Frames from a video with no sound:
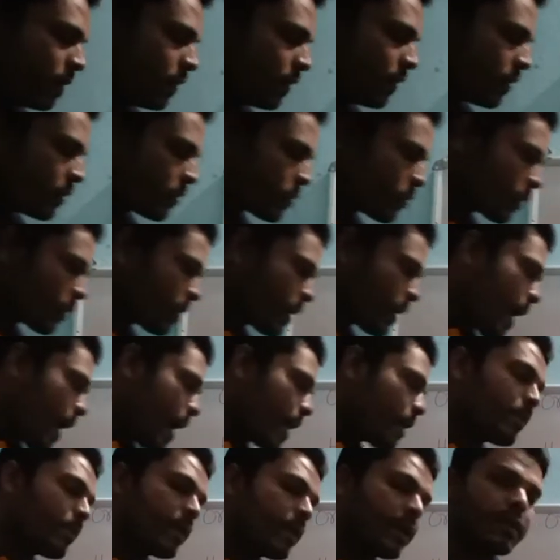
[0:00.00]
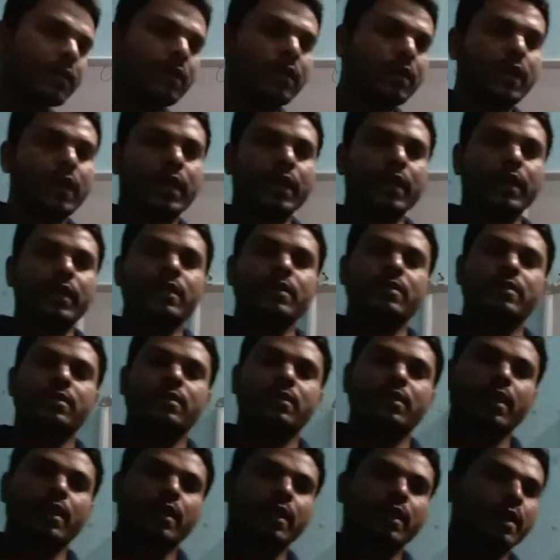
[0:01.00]
So carbon is
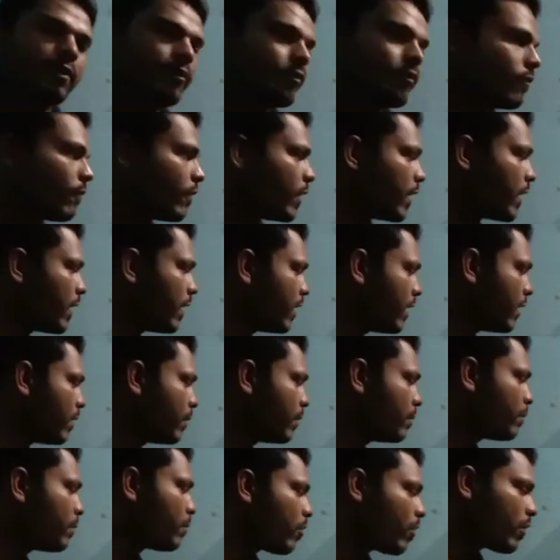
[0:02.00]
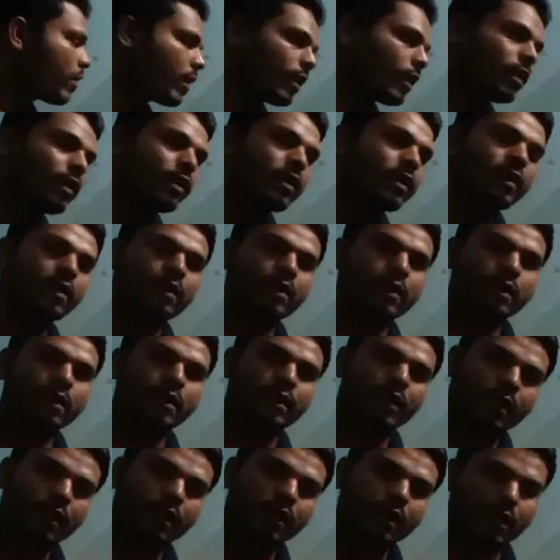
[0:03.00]
a very important
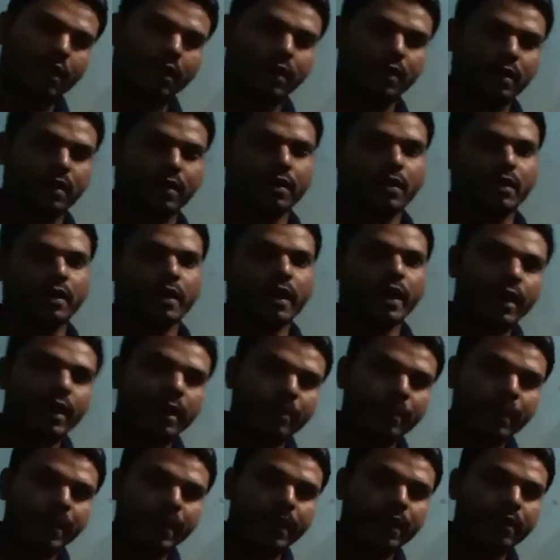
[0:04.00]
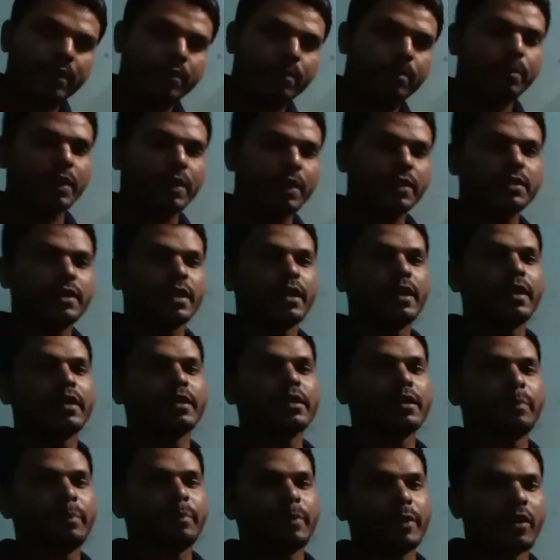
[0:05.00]
element present in the
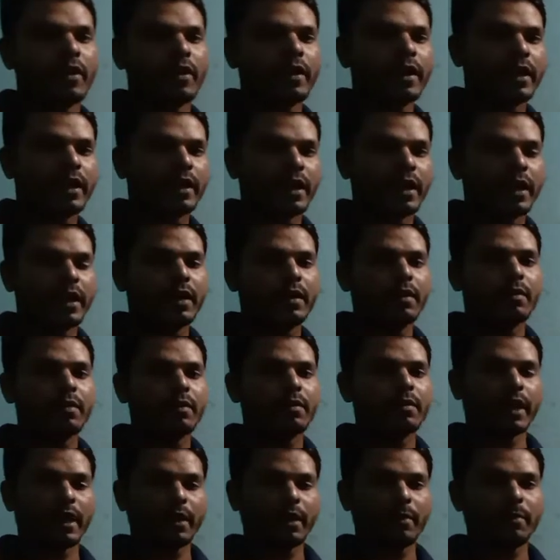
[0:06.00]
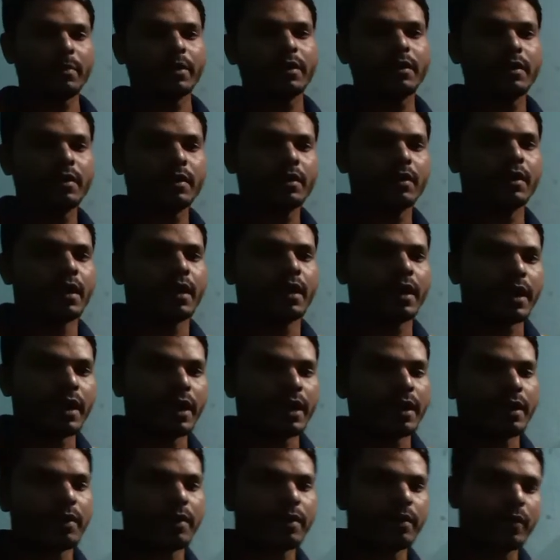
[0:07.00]
periodic table, and
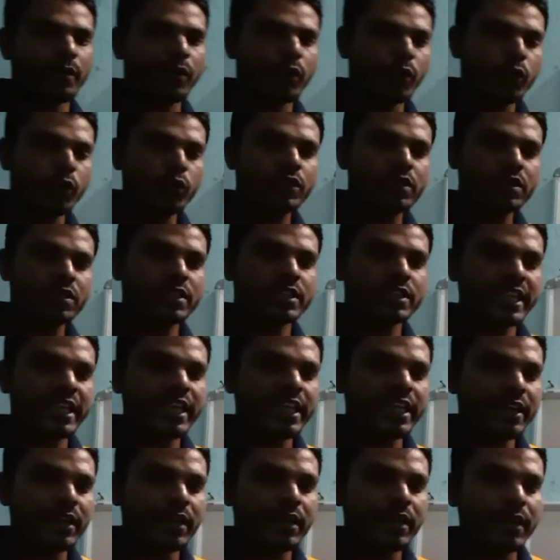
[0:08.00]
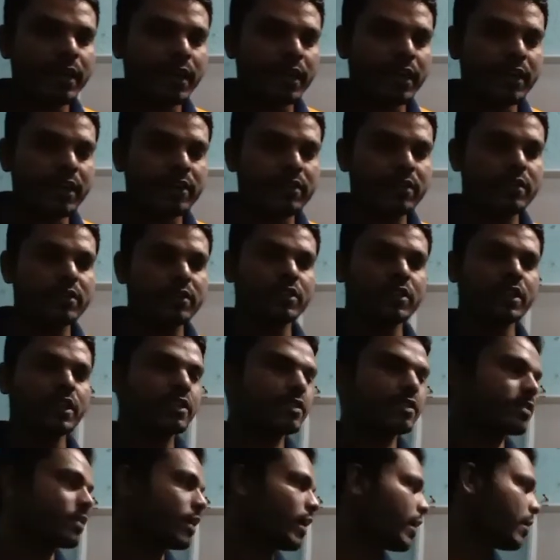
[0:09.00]
whose serial is
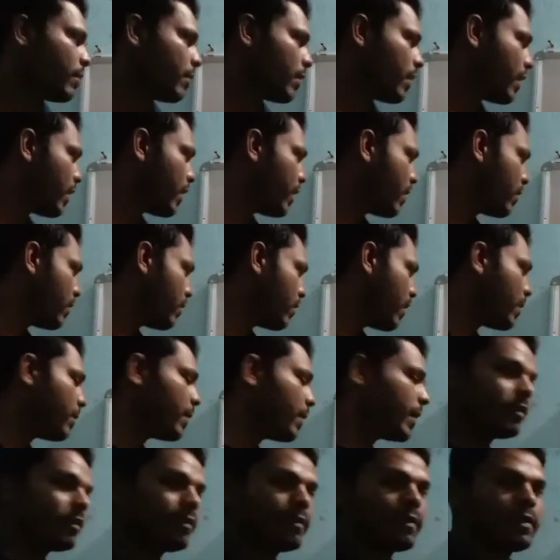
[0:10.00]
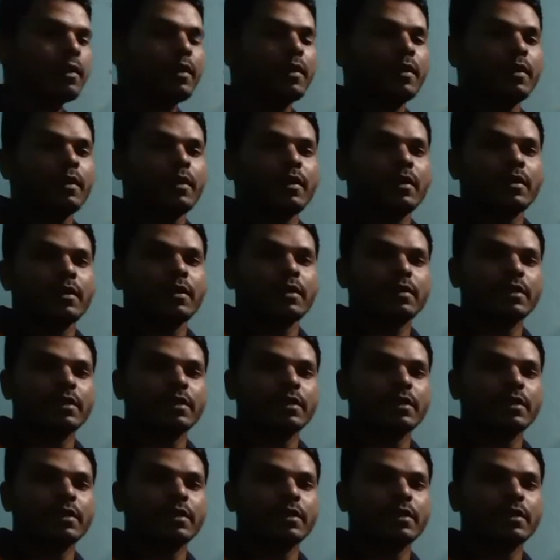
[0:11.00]
6. I mean, the